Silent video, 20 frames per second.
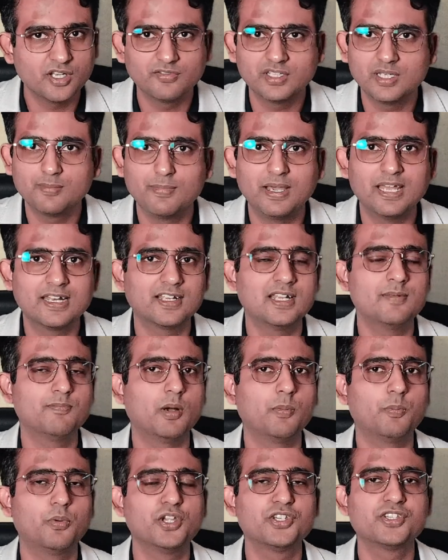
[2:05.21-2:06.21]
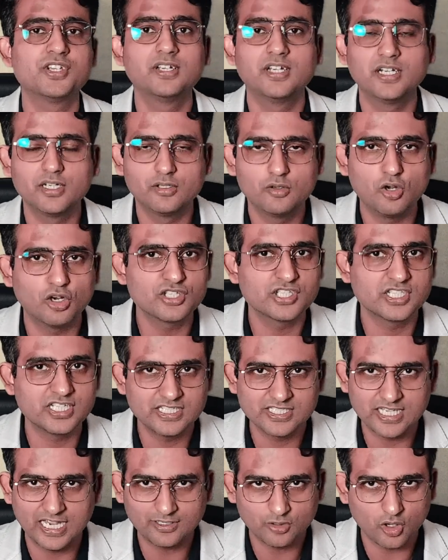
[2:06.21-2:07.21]
of the American population did not
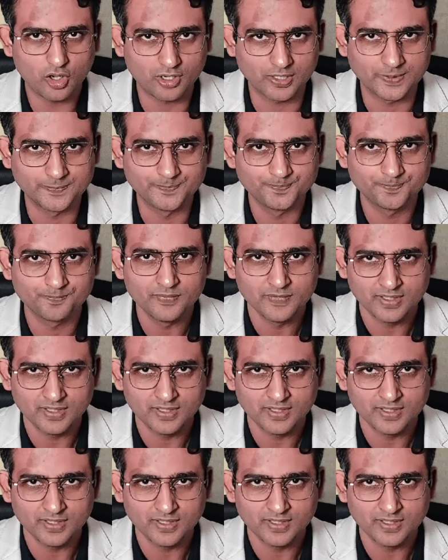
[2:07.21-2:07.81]
change at all.